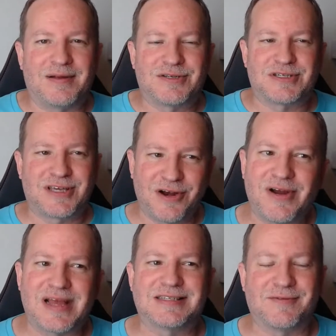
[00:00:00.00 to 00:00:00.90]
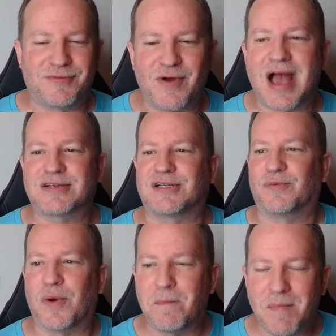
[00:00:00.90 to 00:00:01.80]
just curious if you actually
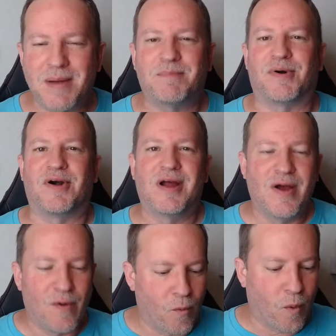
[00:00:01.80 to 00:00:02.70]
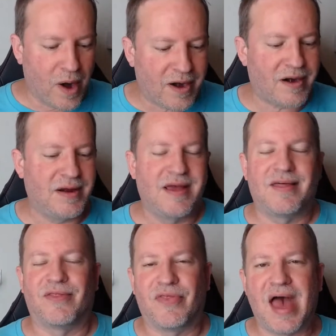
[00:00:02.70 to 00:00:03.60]
remember where
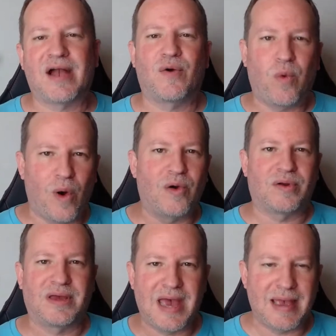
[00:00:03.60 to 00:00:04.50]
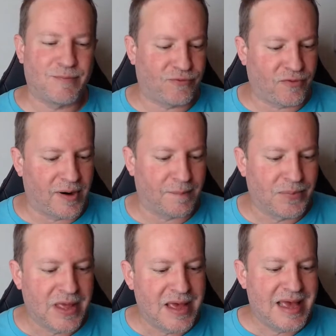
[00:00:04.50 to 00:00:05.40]
that quote came from.
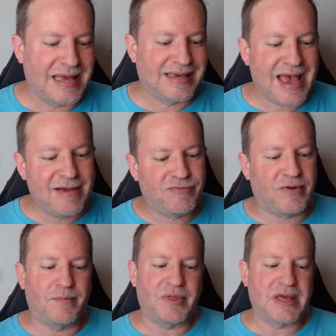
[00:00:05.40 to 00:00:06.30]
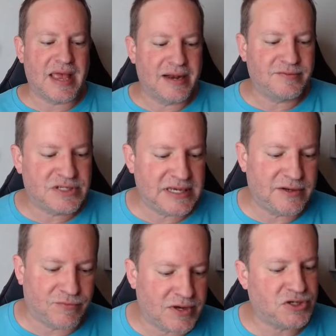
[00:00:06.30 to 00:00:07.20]
It came from the
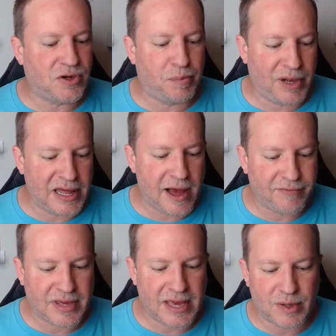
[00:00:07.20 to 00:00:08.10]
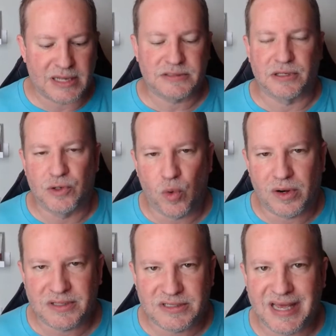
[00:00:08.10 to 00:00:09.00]
NFC divisional playoff game against the New
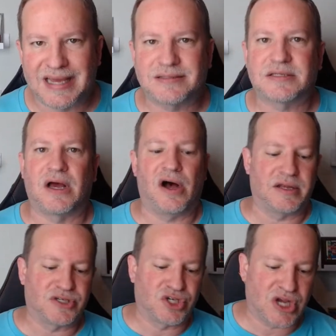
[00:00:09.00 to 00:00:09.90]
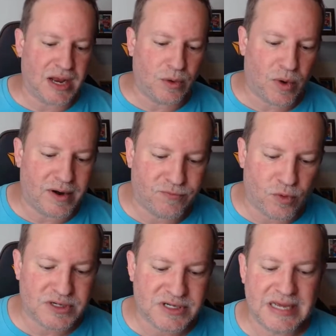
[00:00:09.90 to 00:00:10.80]
Orleans Saints on January
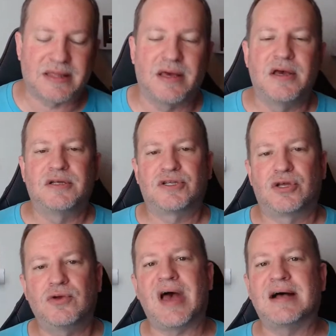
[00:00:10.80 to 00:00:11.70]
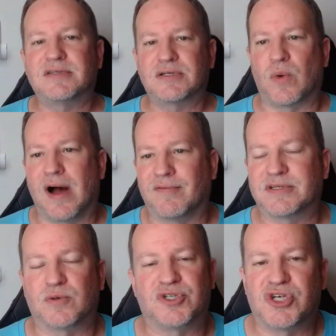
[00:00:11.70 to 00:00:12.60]
14th, 2012.
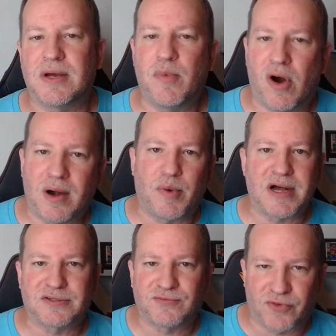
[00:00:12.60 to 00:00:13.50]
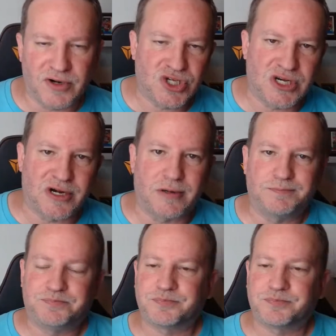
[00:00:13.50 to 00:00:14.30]
This was Jim Harbaugh's first year.